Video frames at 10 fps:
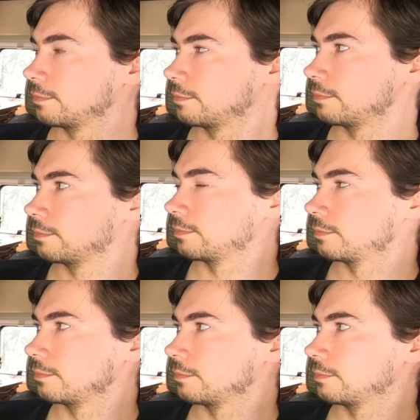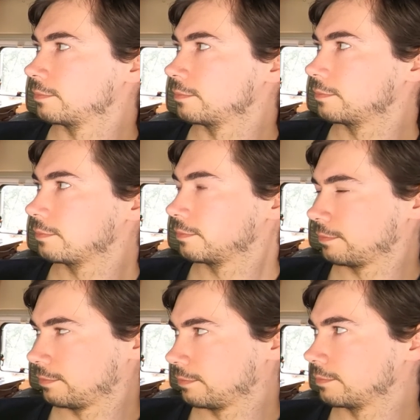
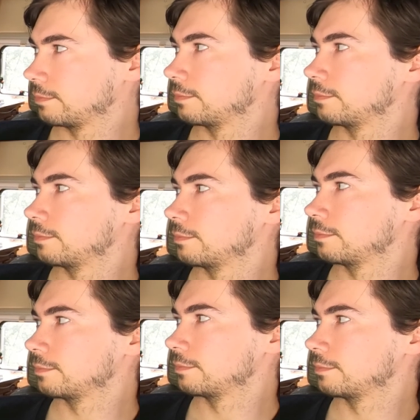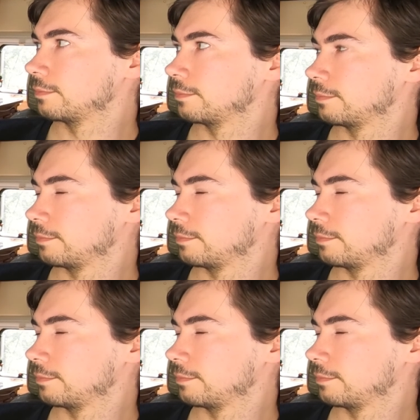[no speech]